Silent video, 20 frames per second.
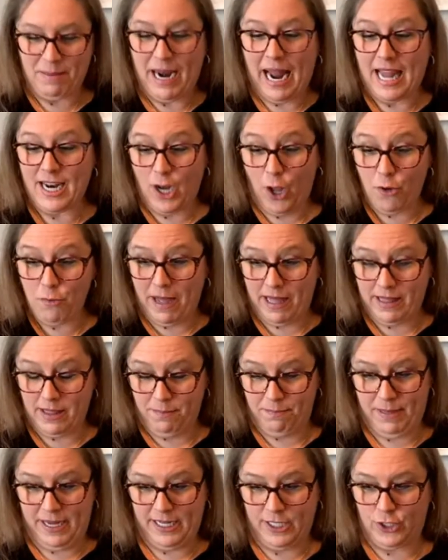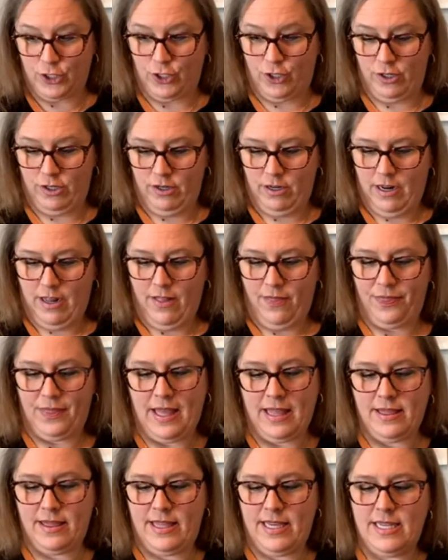but I know by the picture
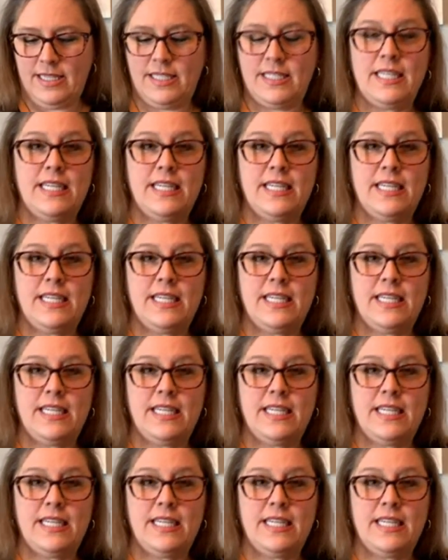that this